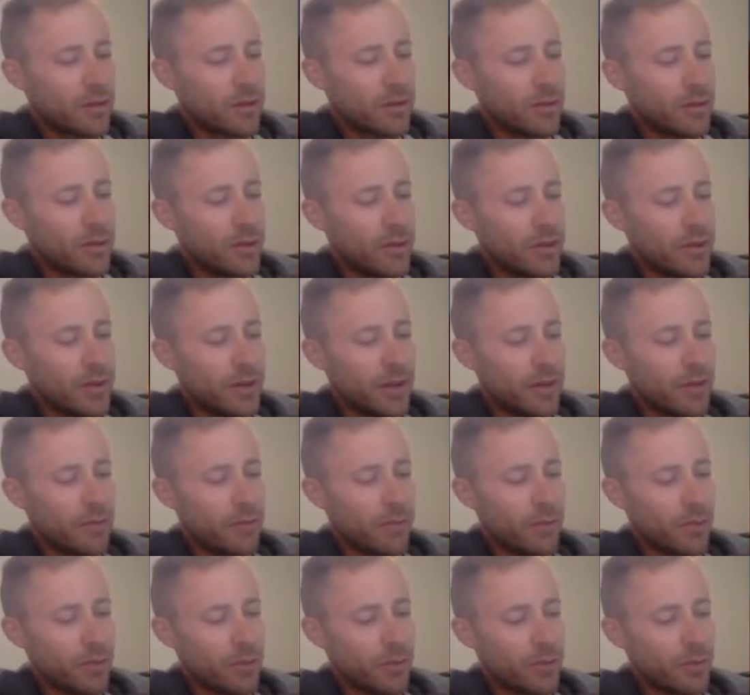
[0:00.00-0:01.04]
that net
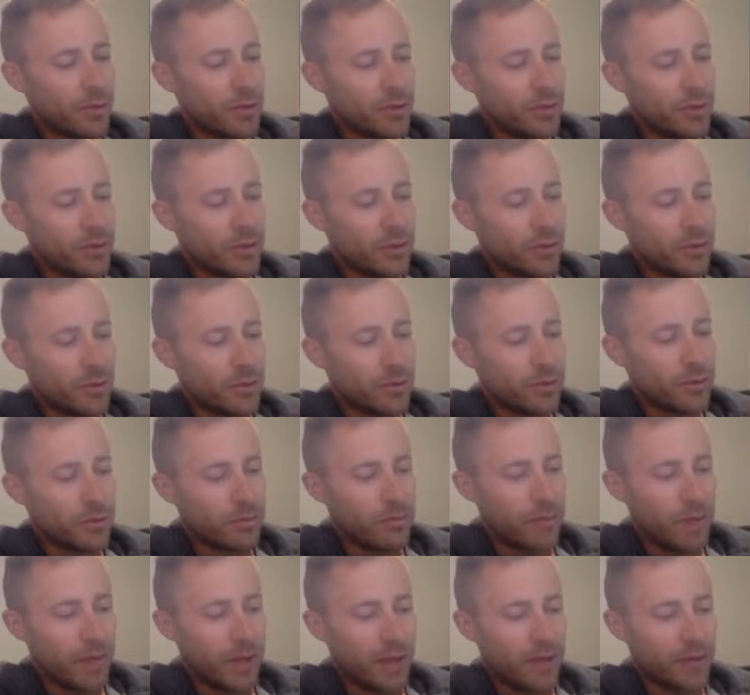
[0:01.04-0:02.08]
force equals
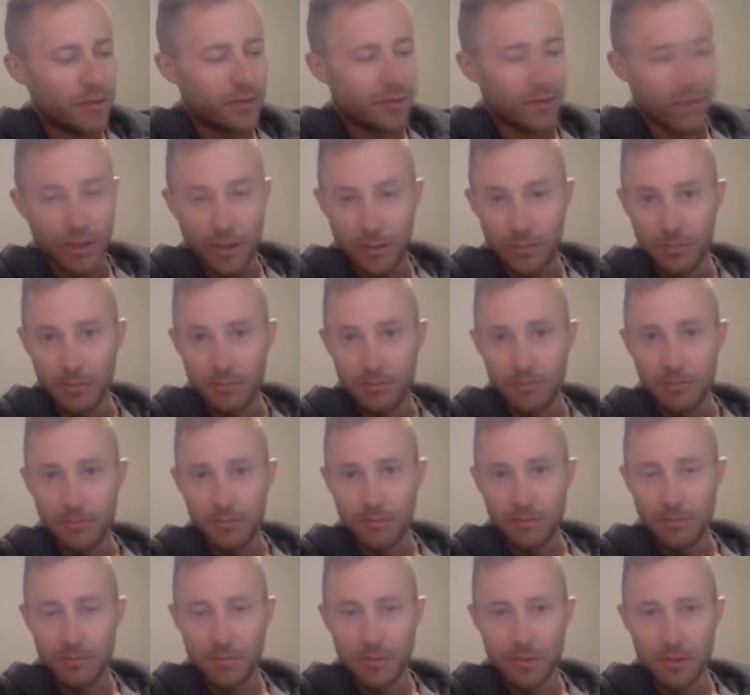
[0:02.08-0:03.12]
mass
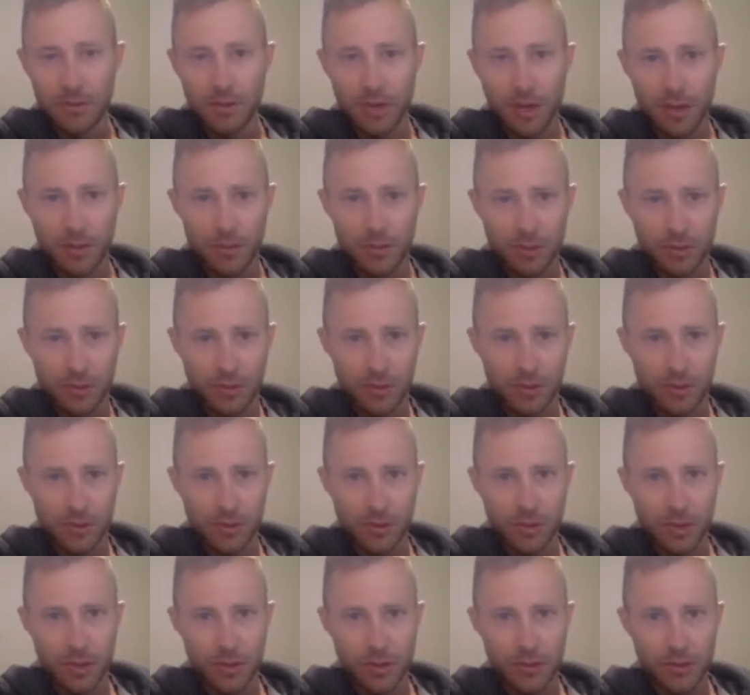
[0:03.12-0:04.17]
times
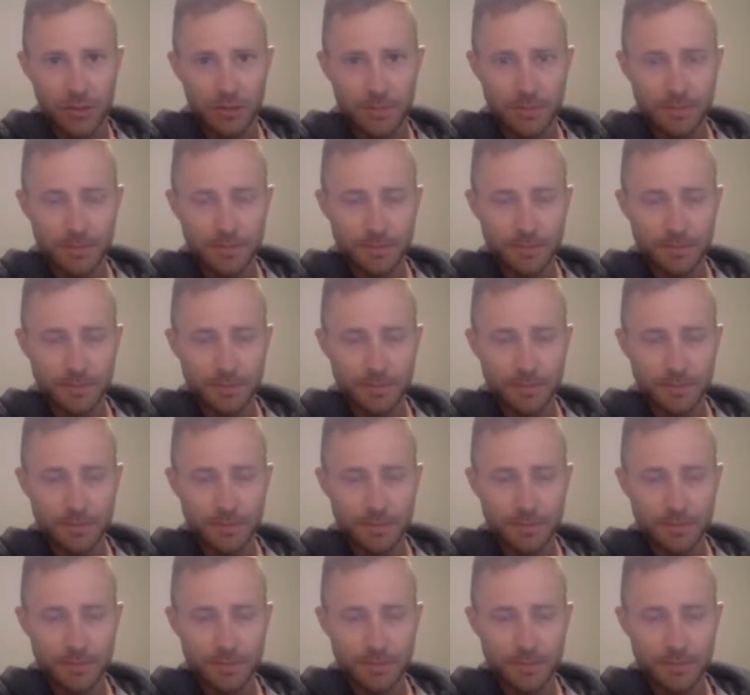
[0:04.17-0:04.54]
acceleration.